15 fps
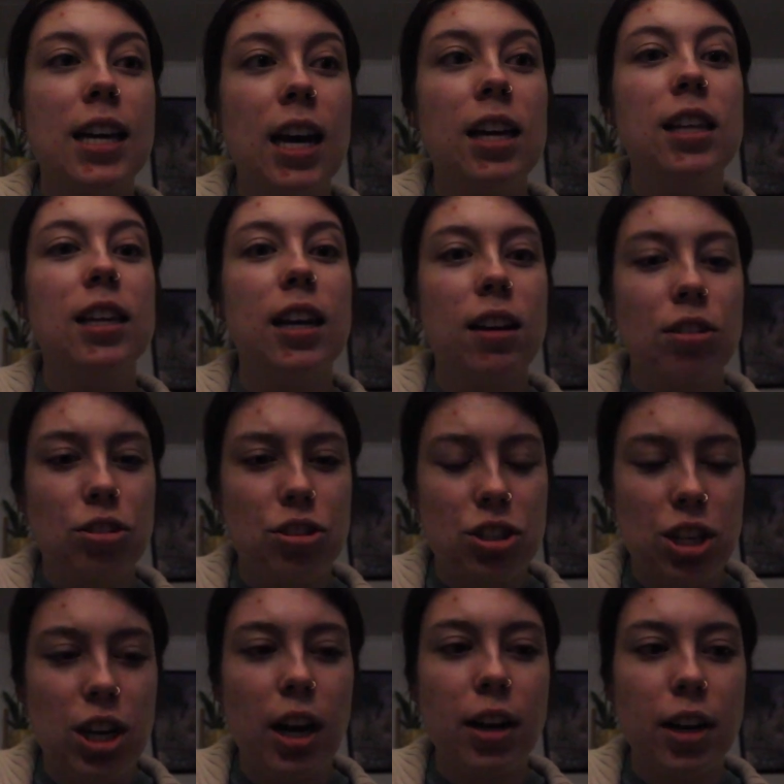tell the characters
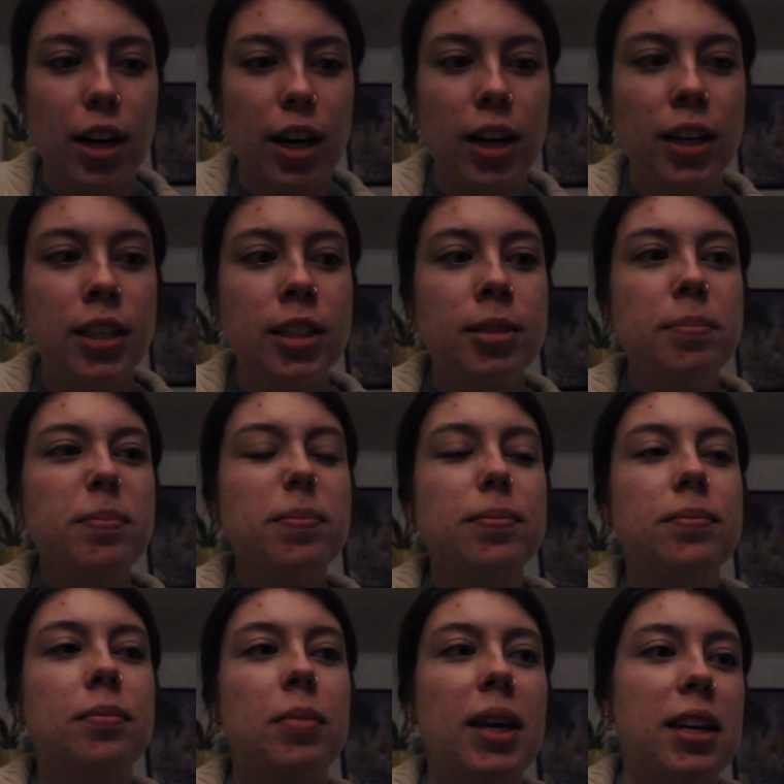are younger
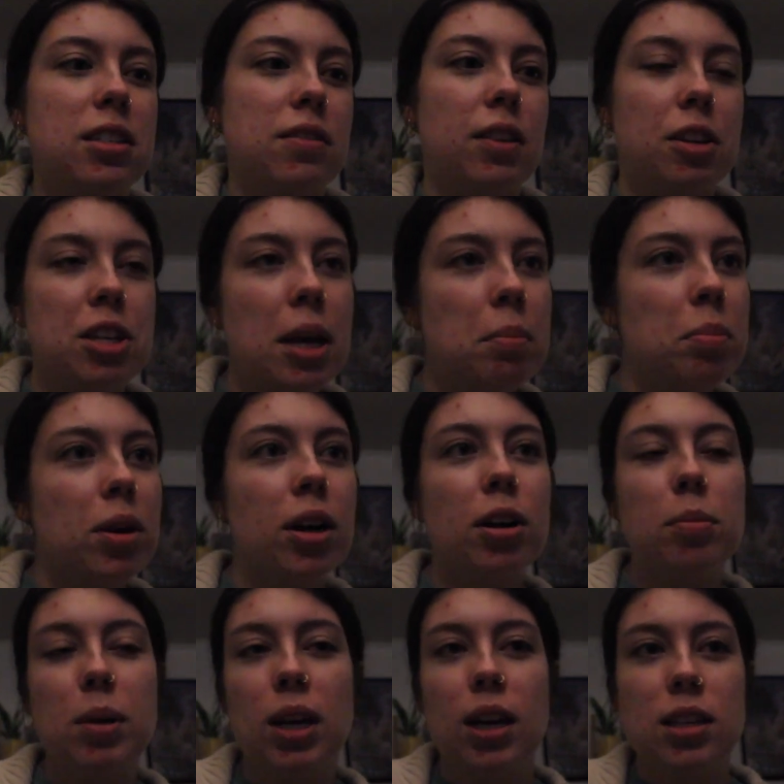because of their temper
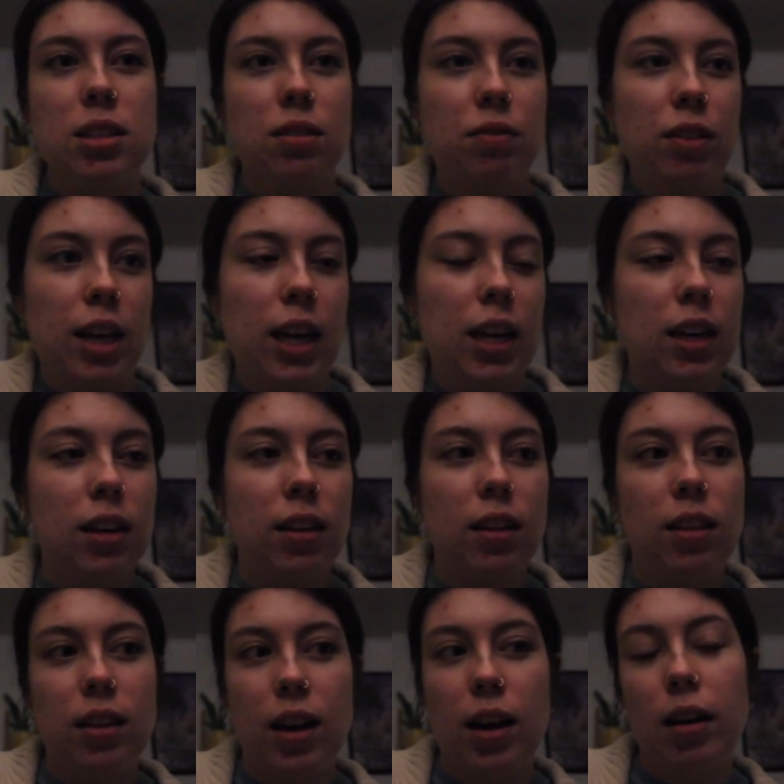or because of, like,
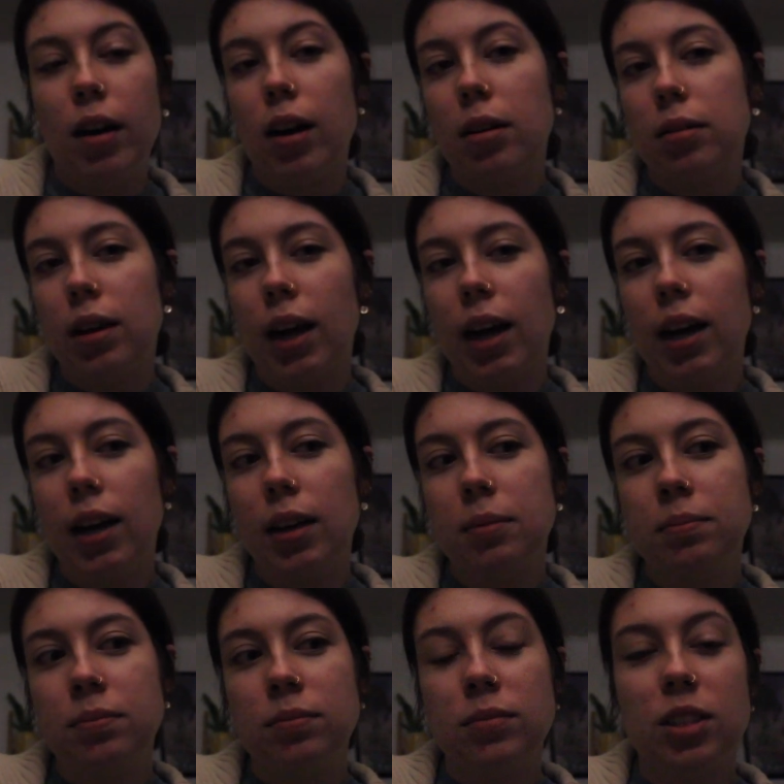their
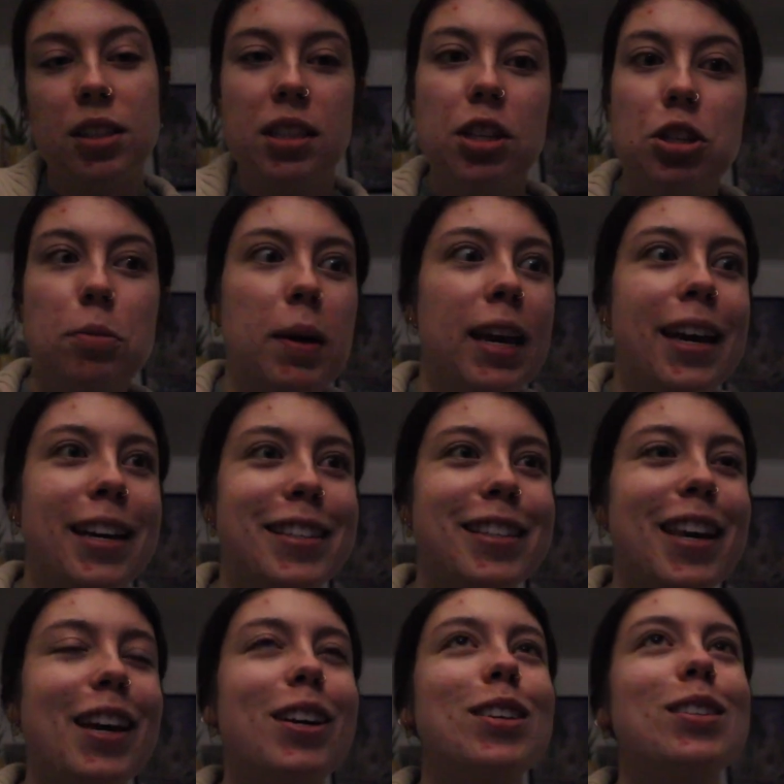decision-making
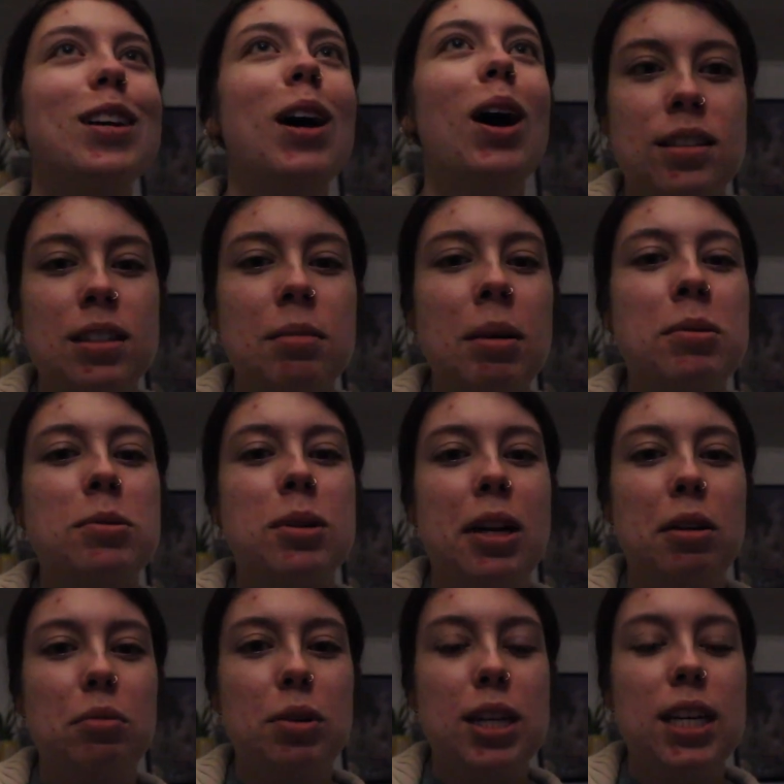skills. Sometimes when
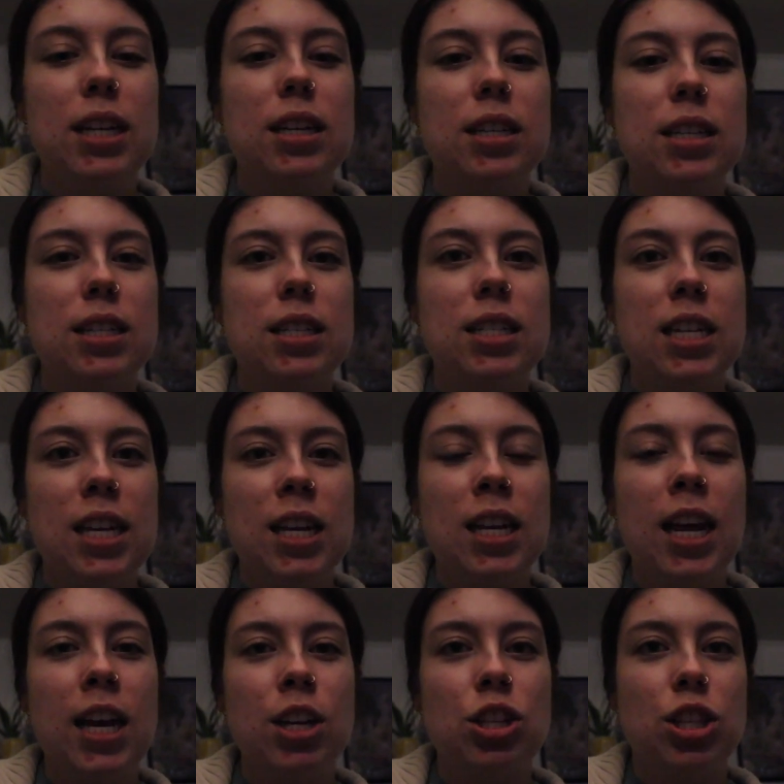I read
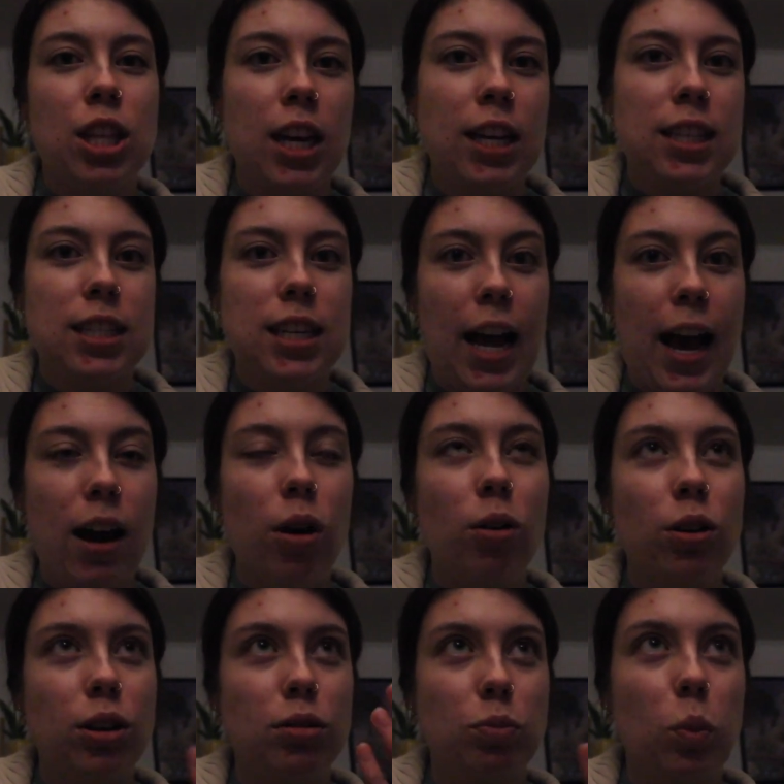teenage things now
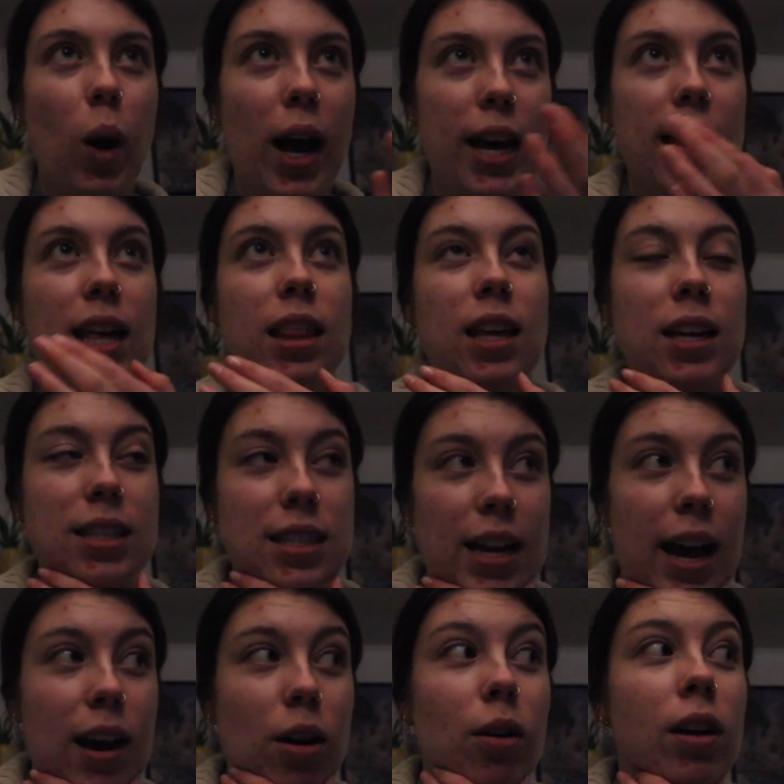or YA things
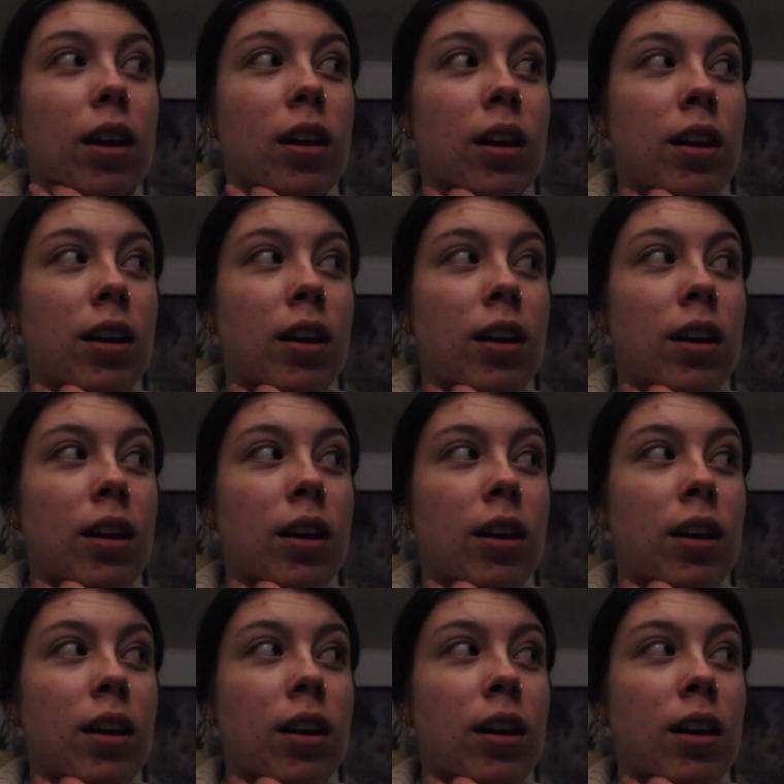now,